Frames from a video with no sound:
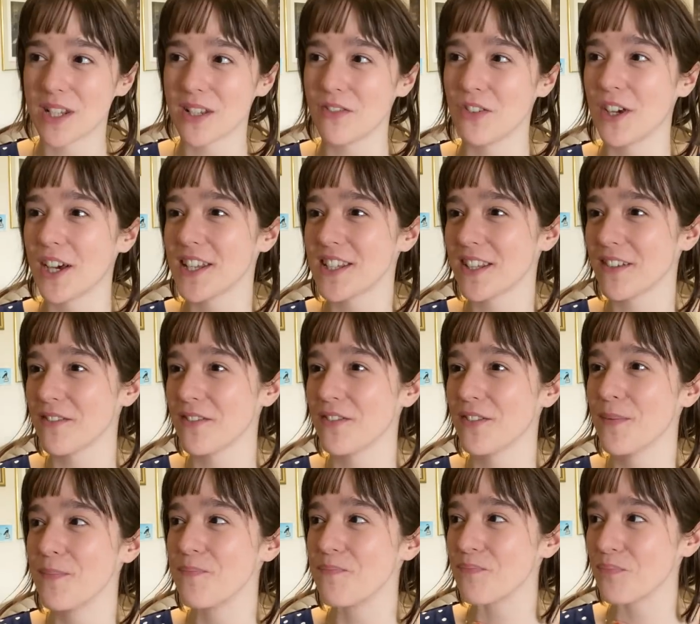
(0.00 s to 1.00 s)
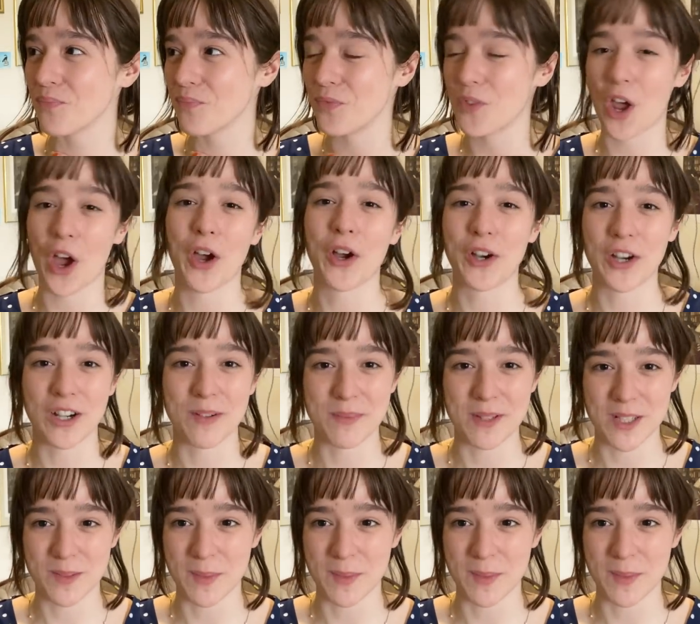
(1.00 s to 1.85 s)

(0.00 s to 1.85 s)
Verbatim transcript: If you guys have not heard me